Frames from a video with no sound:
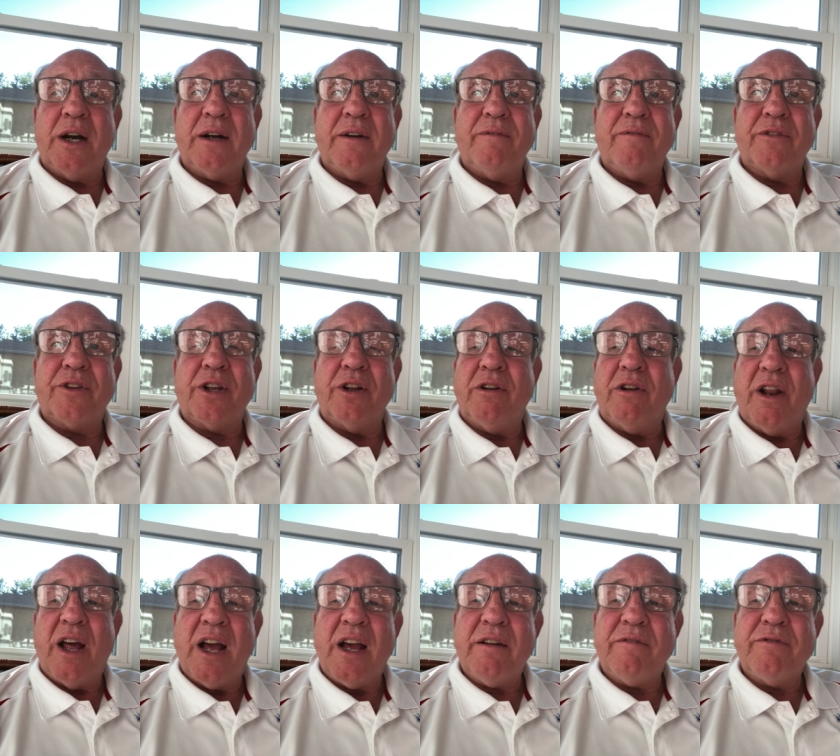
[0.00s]
uh, to
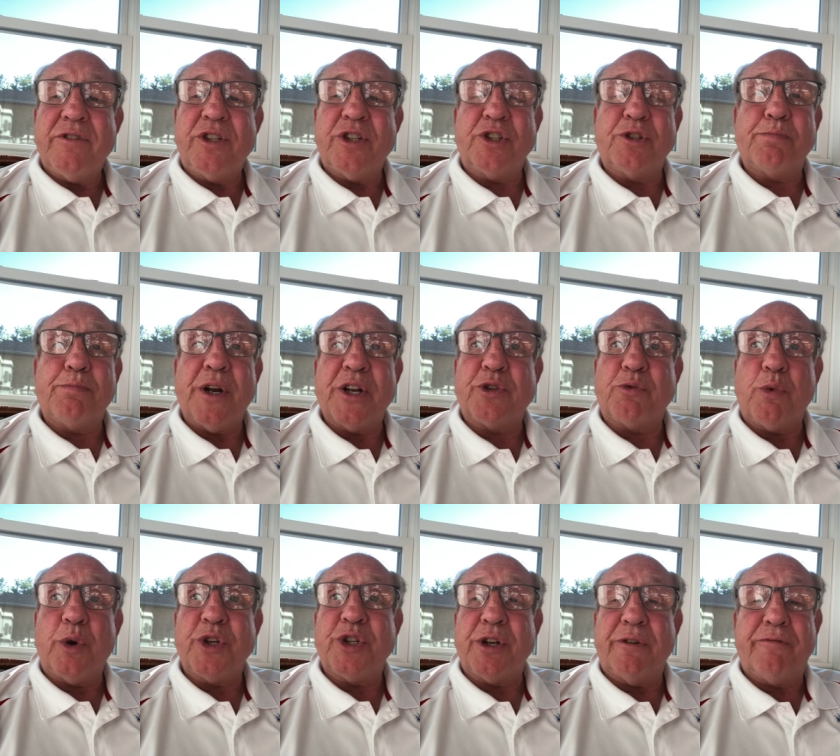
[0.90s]
love, to express
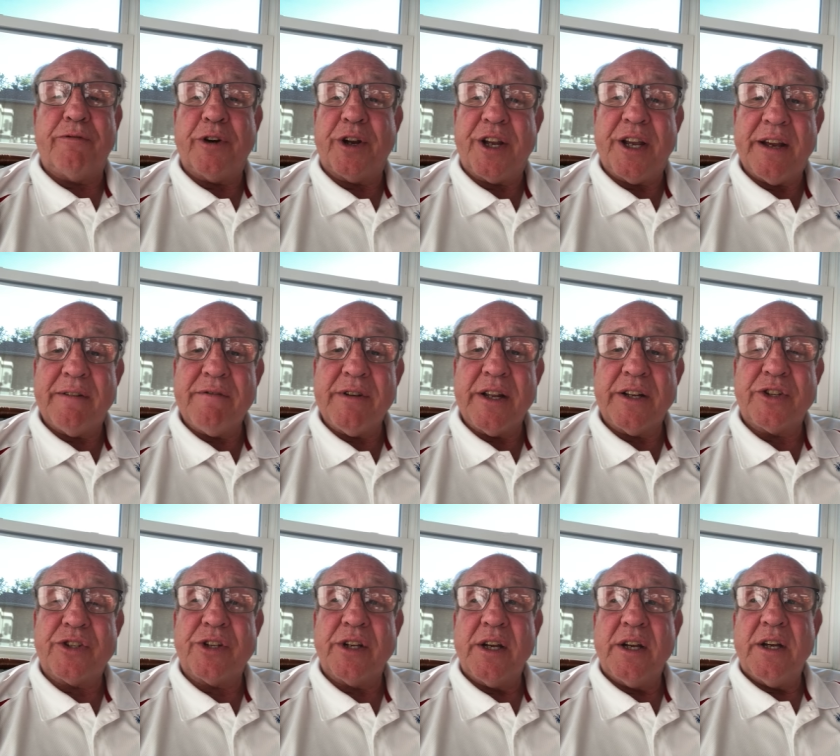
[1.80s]
words of
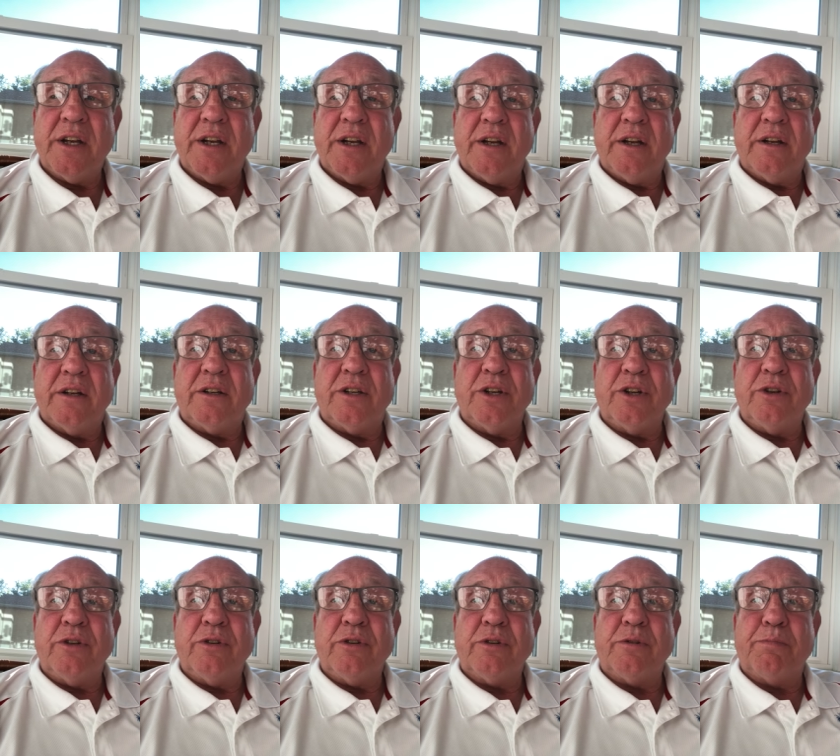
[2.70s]
forgiveness,
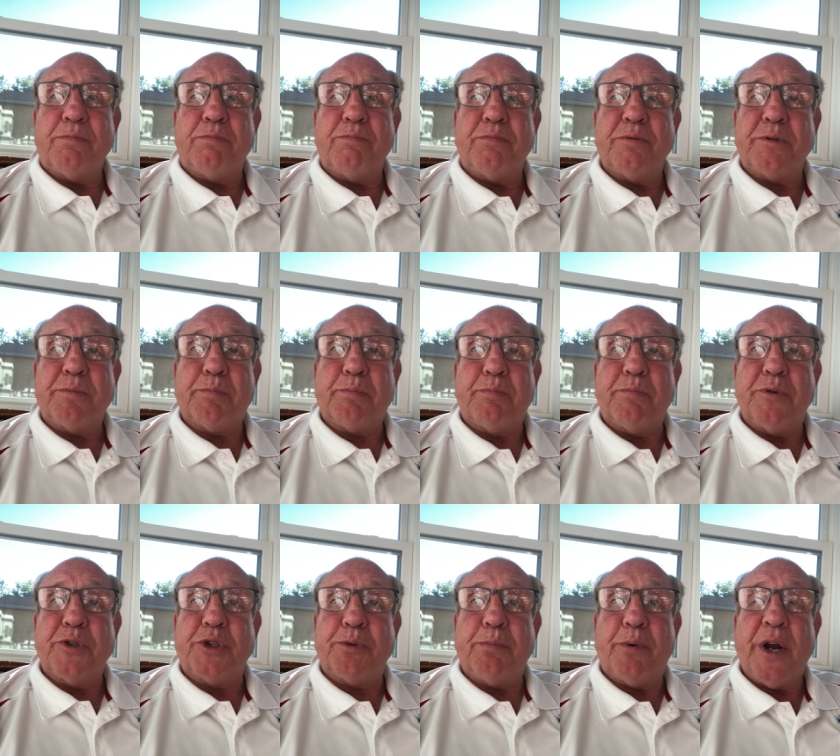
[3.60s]
to
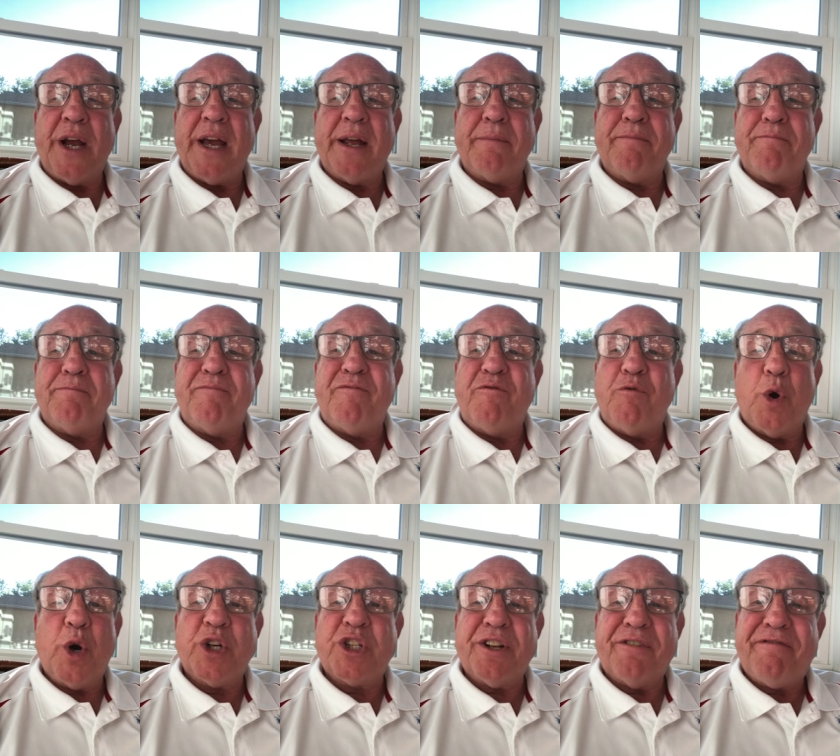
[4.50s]
sp- spread
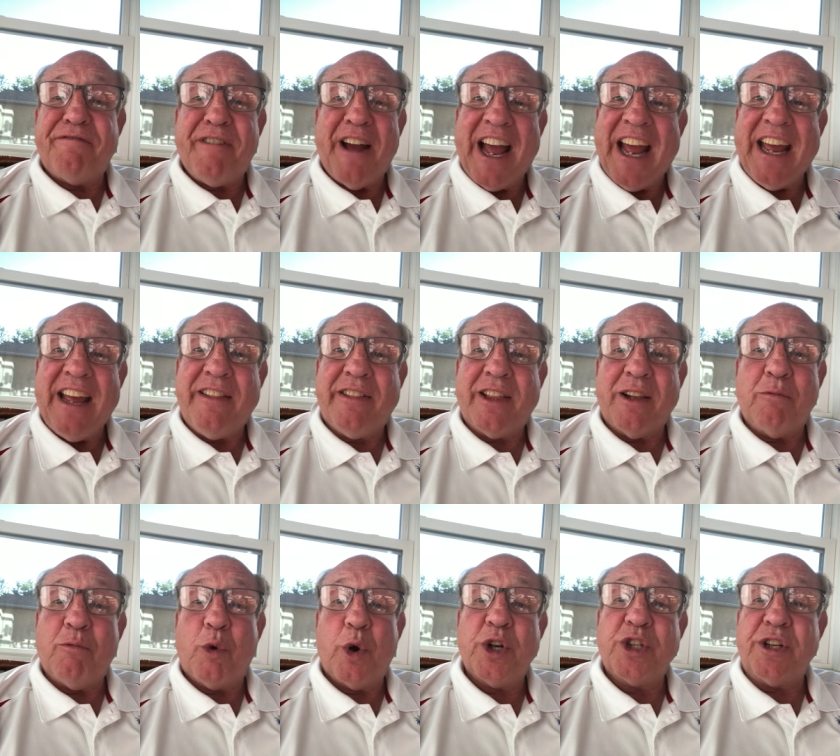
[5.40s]
words of faith
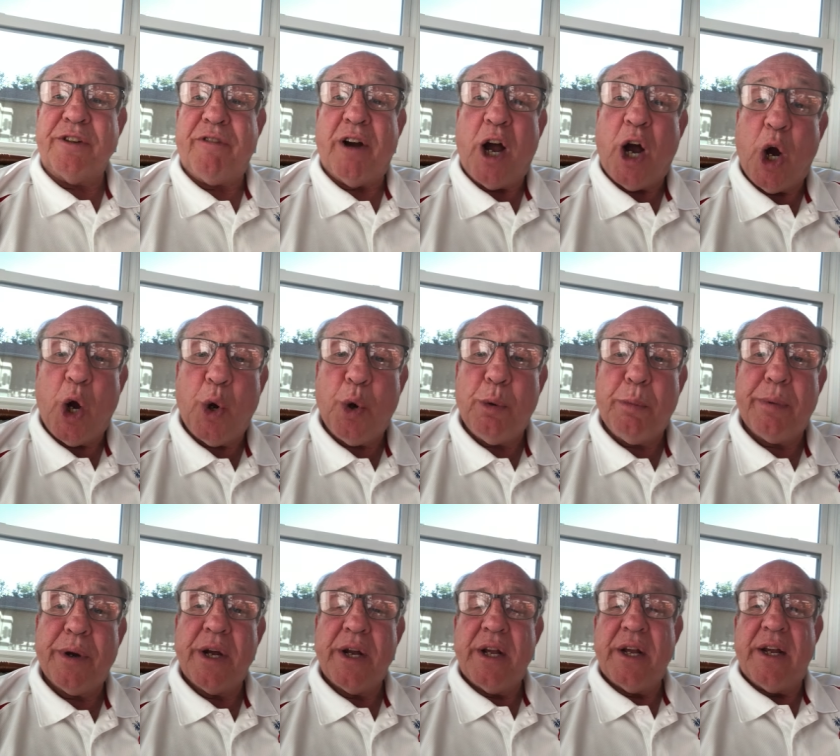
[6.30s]
and words of
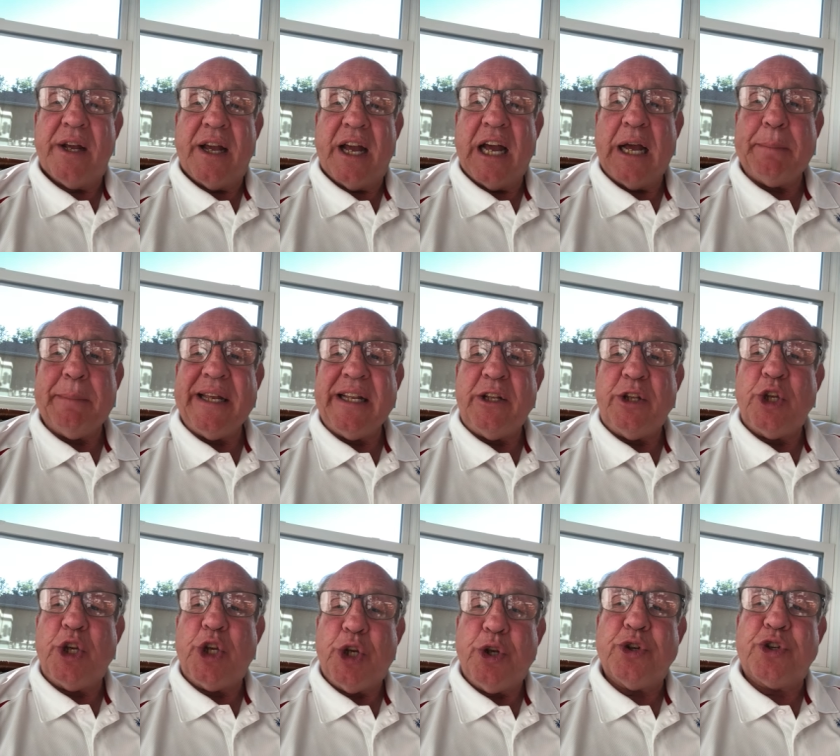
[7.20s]
hope. I
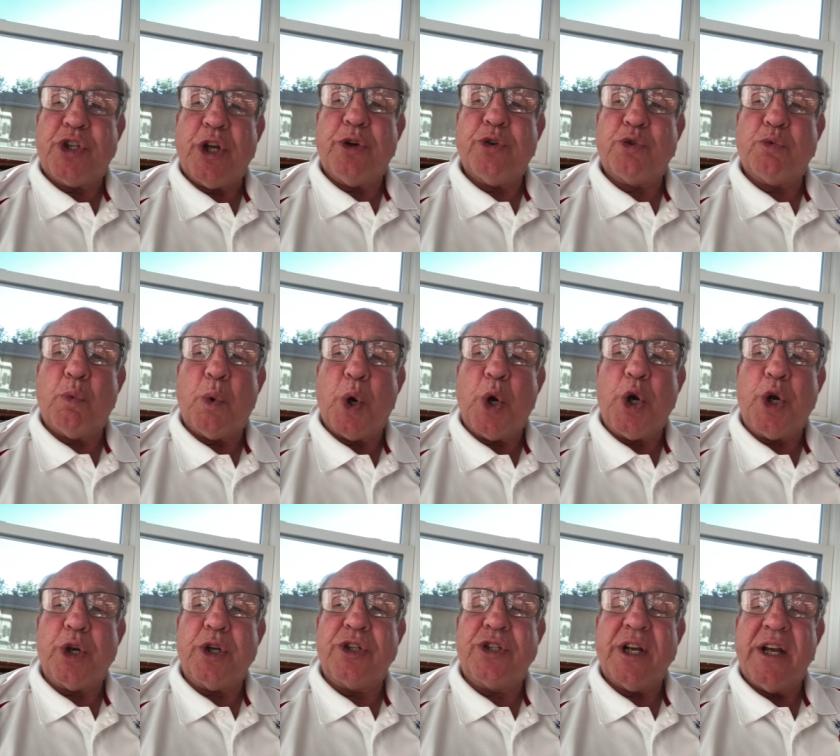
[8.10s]
mean, use those
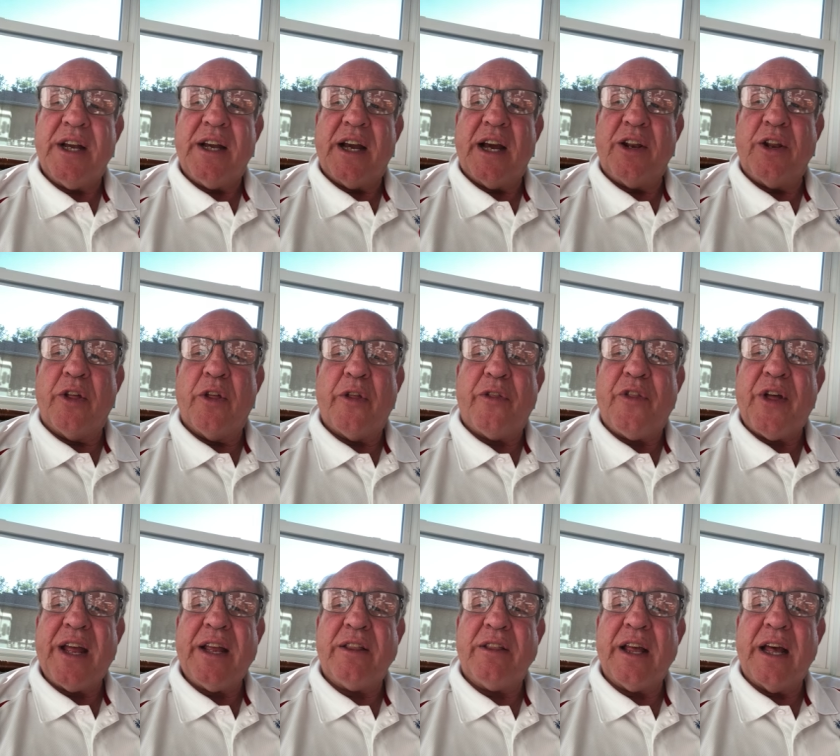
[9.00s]
words. Another
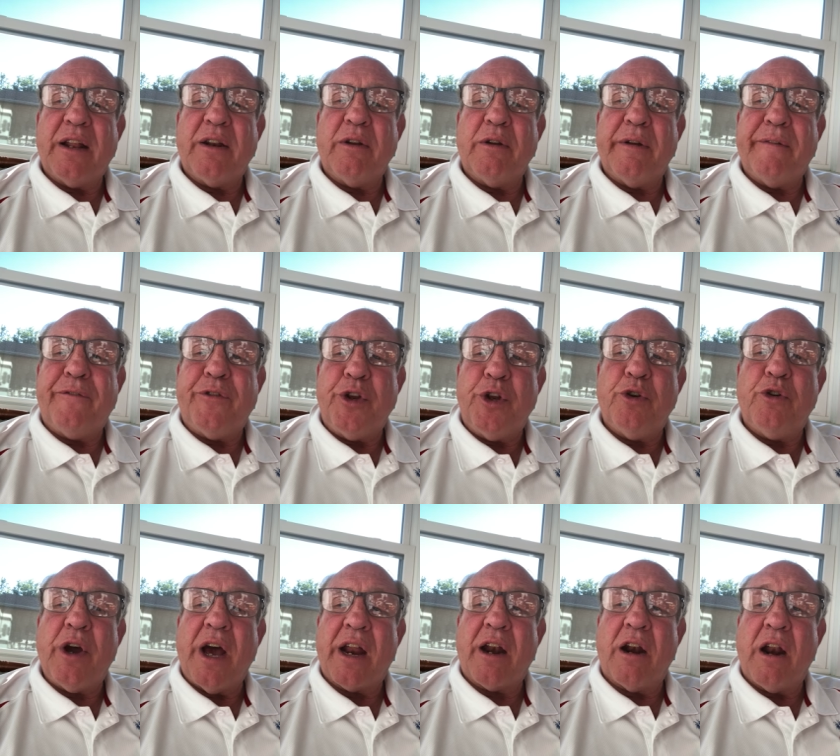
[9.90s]
thing that if you
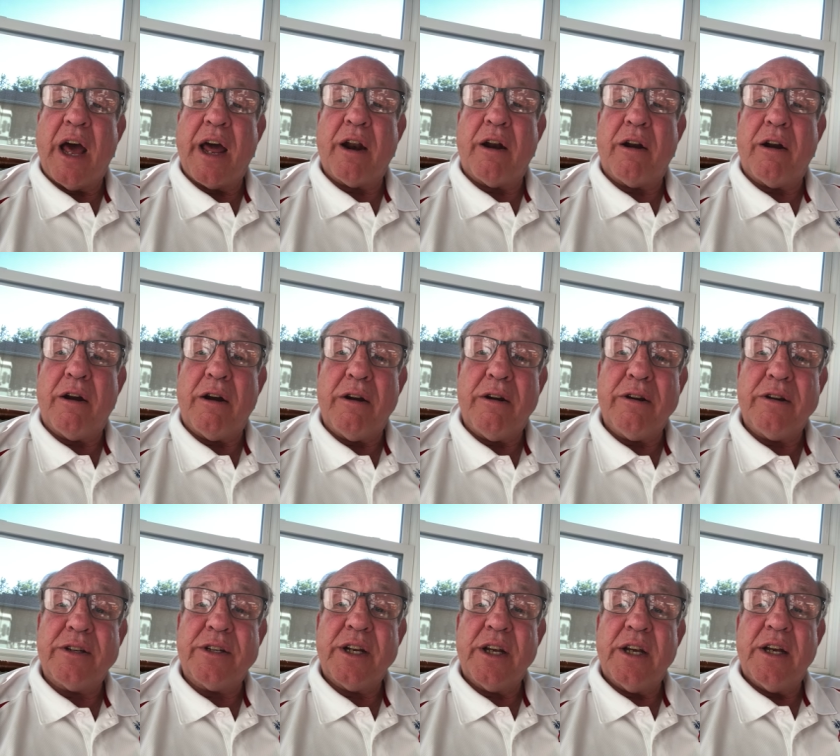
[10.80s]
got a lot of
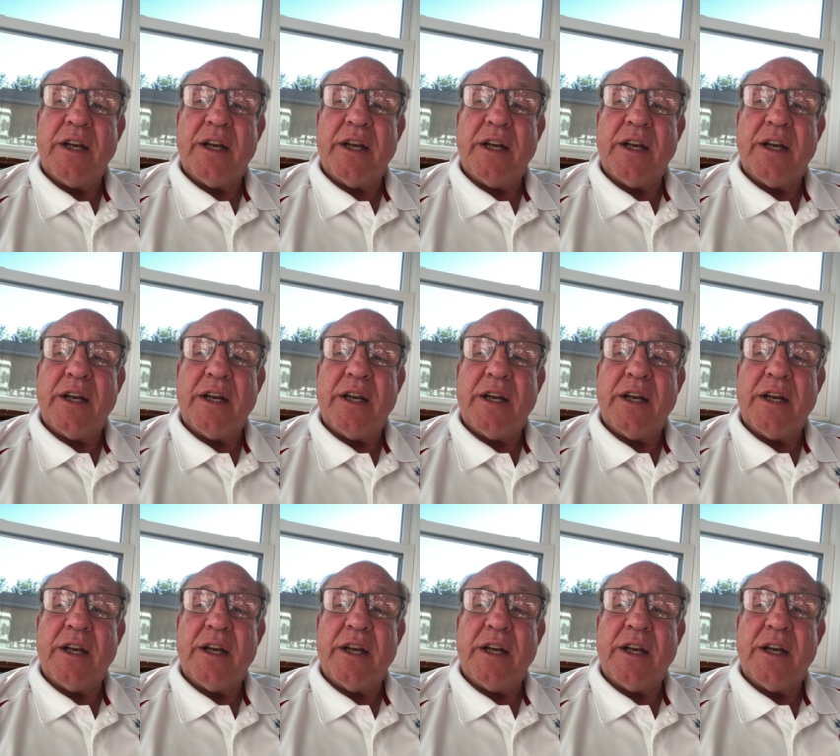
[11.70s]
hurt,